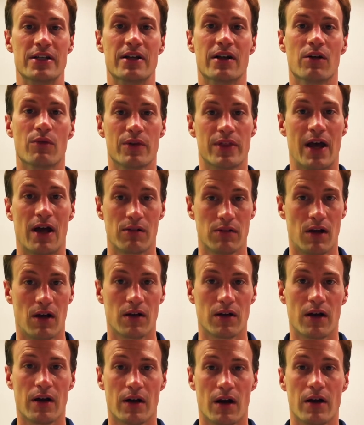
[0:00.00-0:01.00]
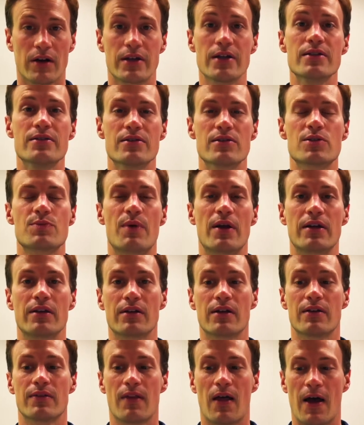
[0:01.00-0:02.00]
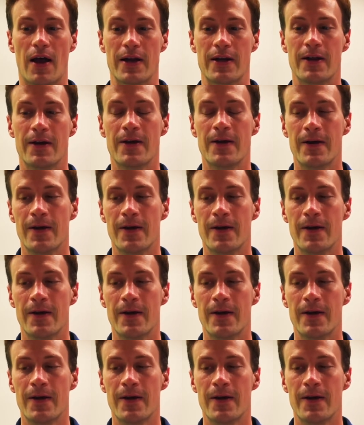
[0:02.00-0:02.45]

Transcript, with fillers: year with how long our, our kids are spending online.